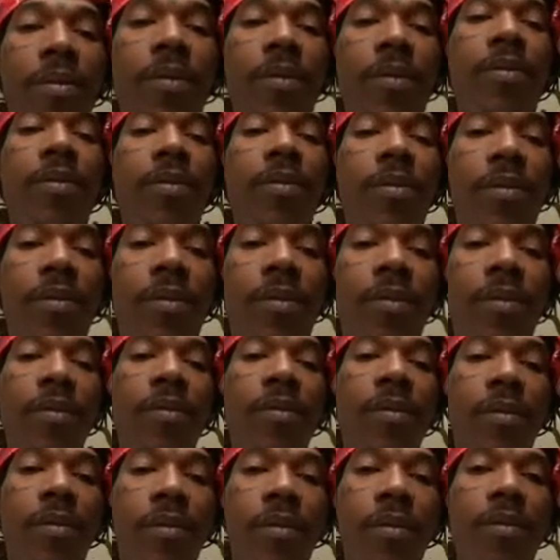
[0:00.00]

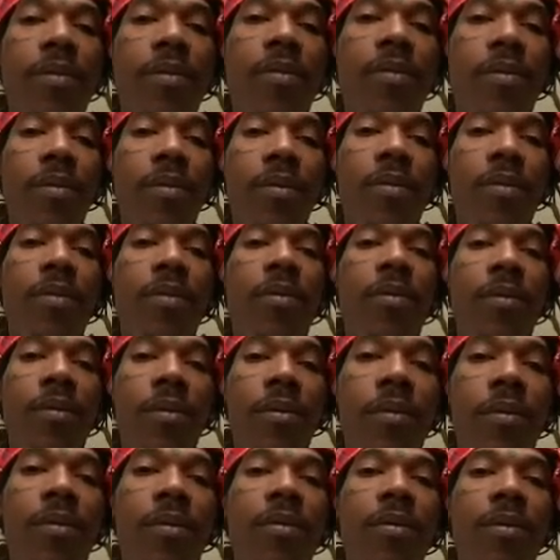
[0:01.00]

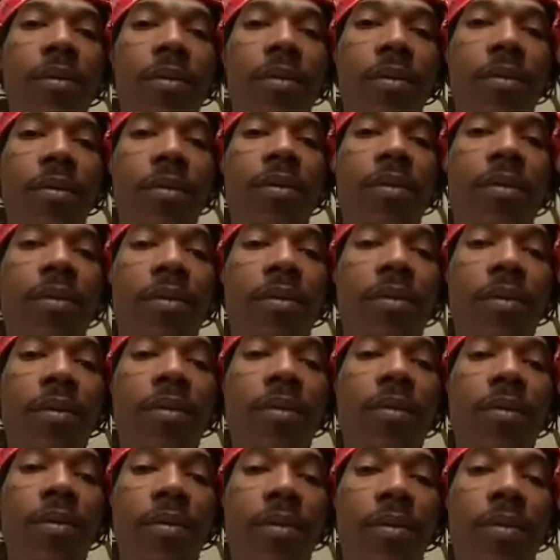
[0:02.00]

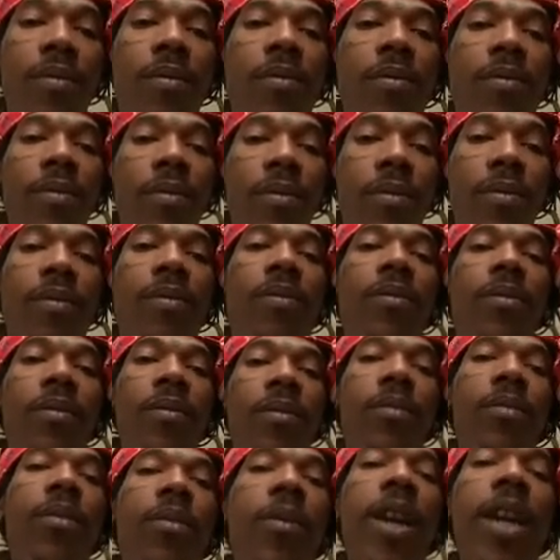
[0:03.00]

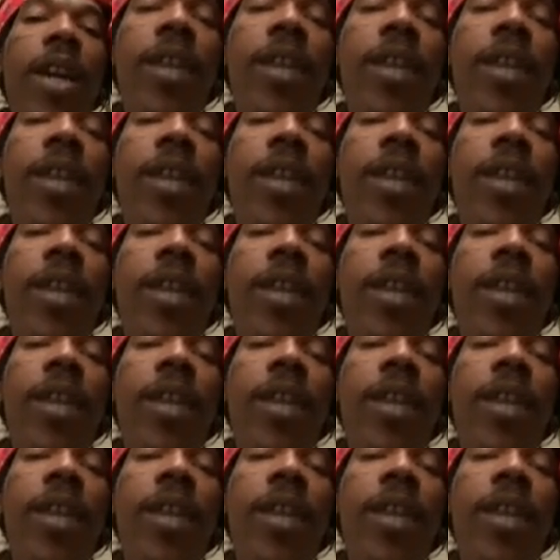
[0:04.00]
(not speaking)